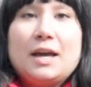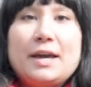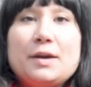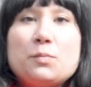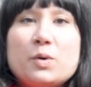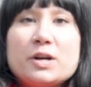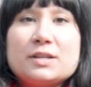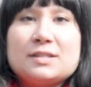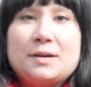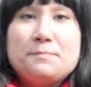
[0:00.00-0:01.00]
It
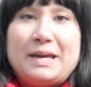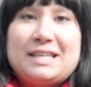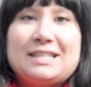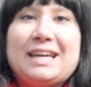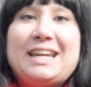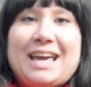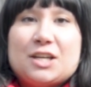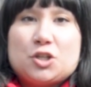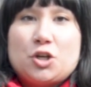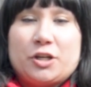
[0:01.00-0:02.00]
works amazing in
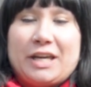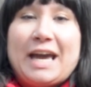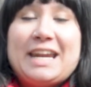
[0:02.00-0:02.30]
Asian cooking,